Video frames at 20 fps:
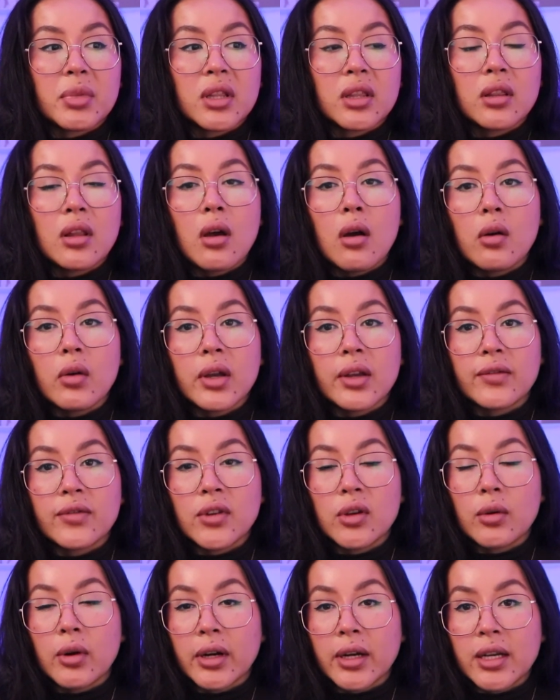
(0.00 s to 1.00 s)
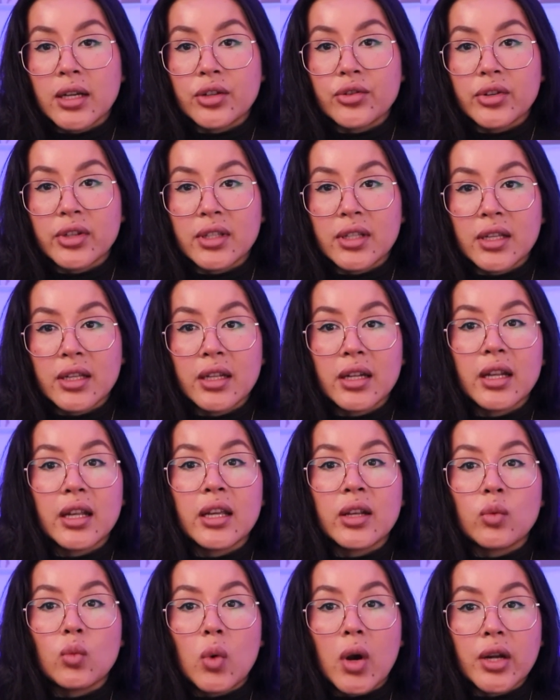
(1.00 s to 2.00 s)
below if you are interested
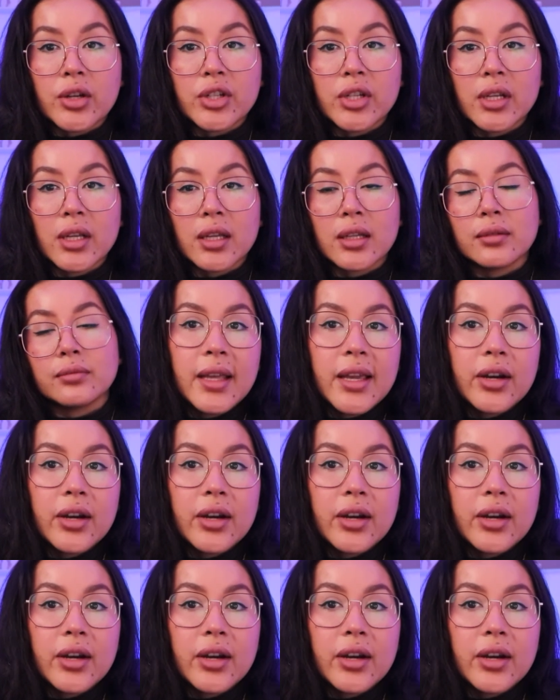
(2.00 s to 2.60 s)
in watching it.